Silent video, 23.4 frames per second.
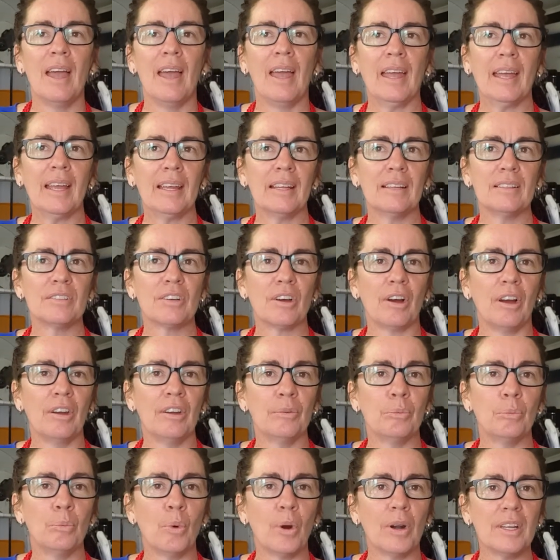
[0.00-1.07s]
and
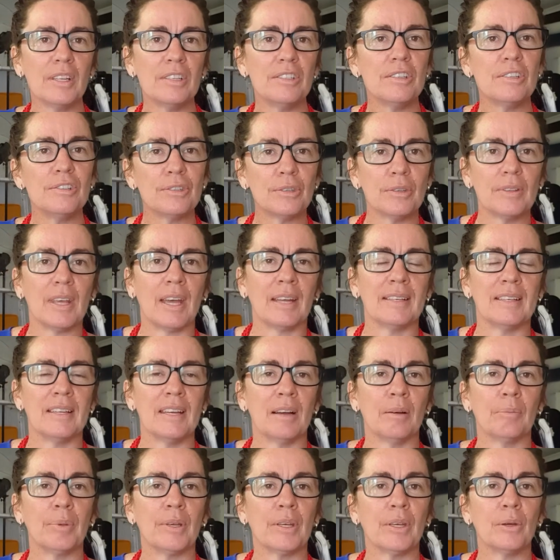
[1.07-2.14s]
I wanted to do that
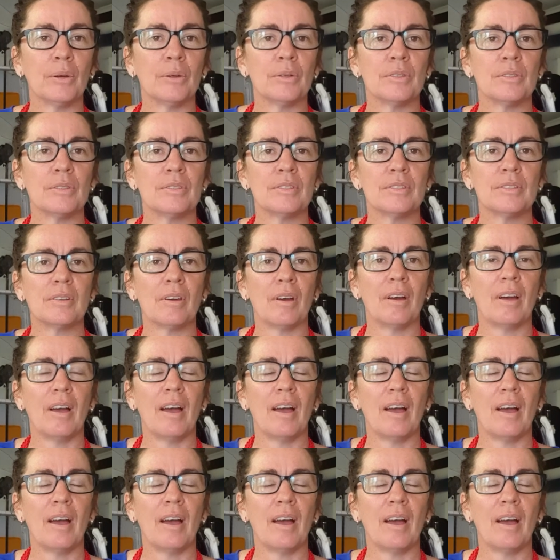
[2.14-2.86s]
now because